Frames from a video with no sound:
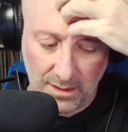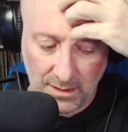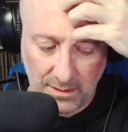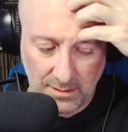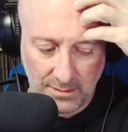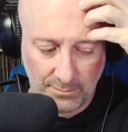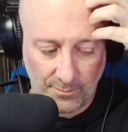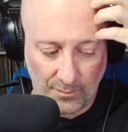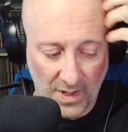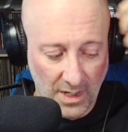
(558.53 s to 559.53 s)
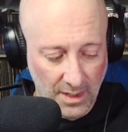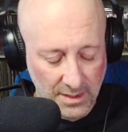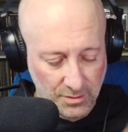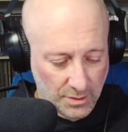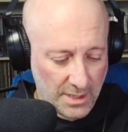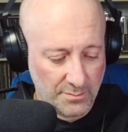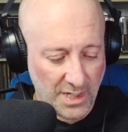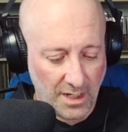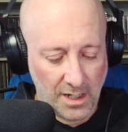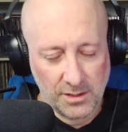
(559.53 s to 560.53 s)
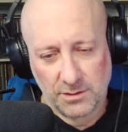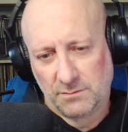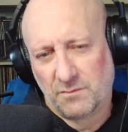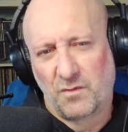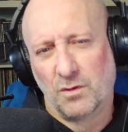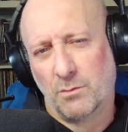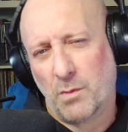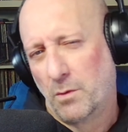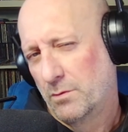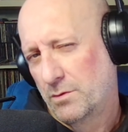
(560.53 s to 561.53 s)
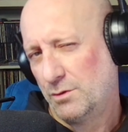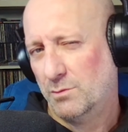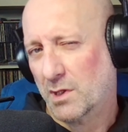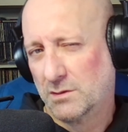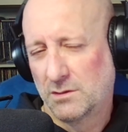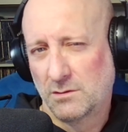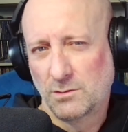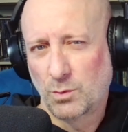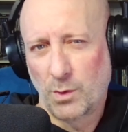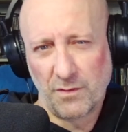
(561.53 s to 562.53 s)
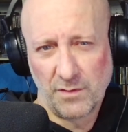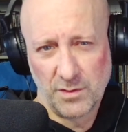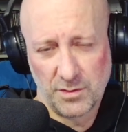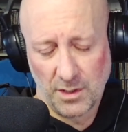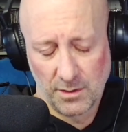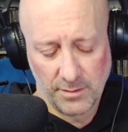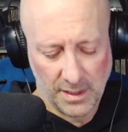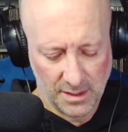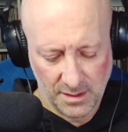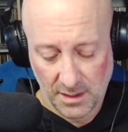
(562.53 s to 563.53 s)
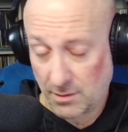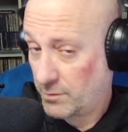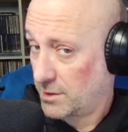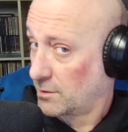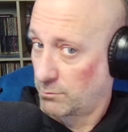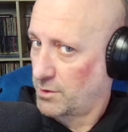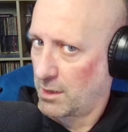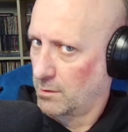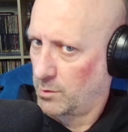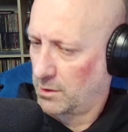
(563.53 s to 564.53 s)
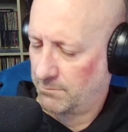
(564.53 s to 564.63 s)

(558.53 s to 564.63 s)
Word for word: um, I, I, tried medication for about two months, 25 years ago, and it, uh, the results were terrible.